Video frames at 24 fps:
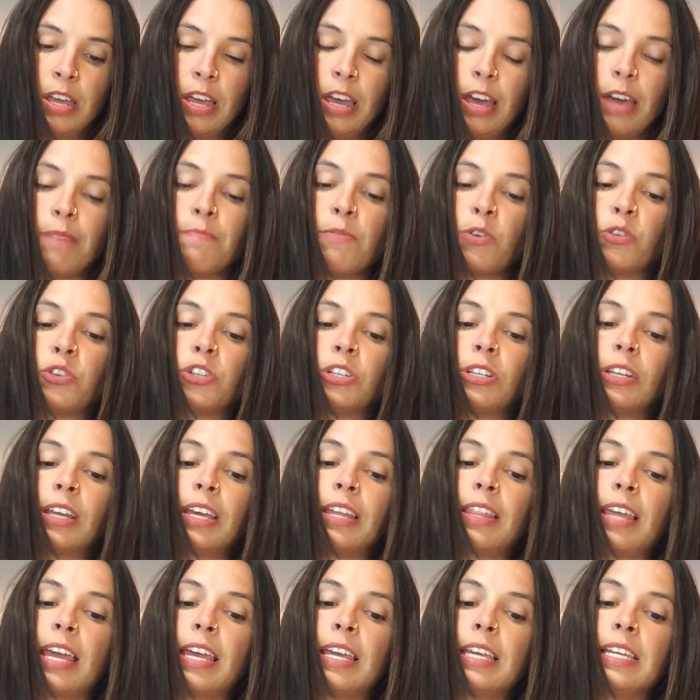
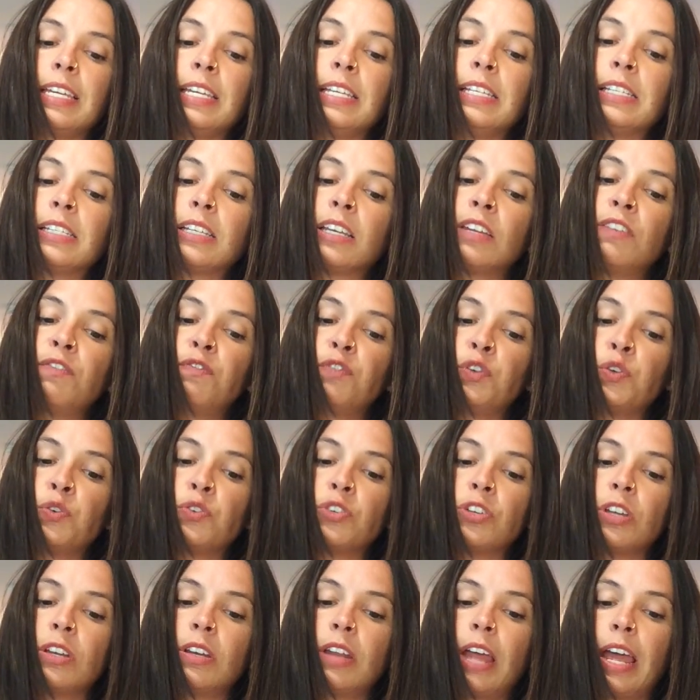Emotionally, they ease
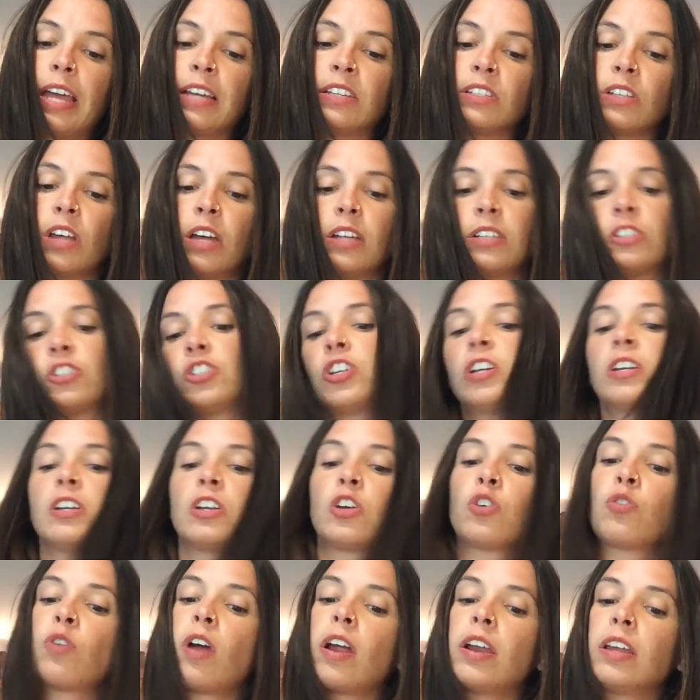confusion, exhaustion,
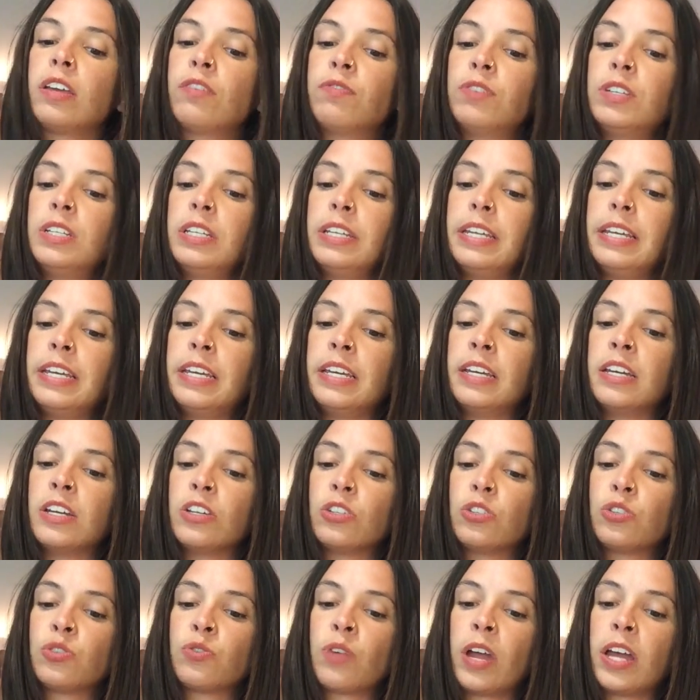chronic fatigue,
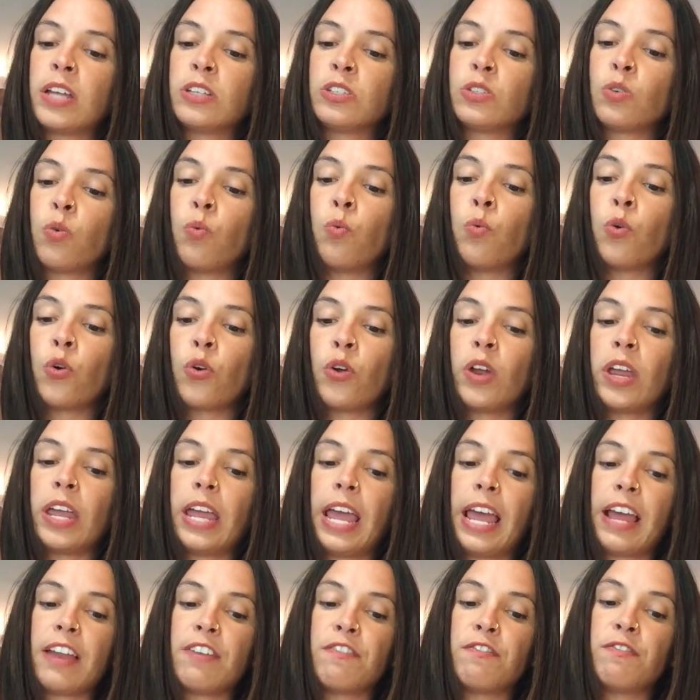stress, worry,
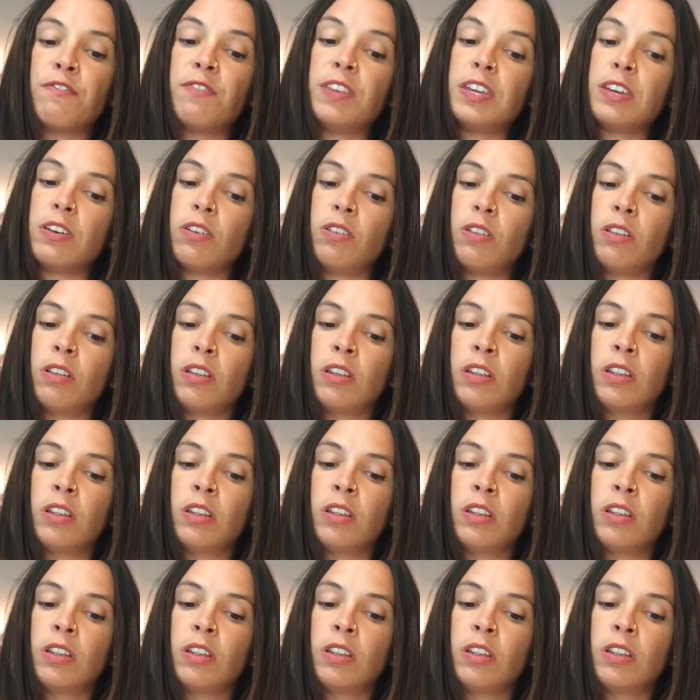and fear.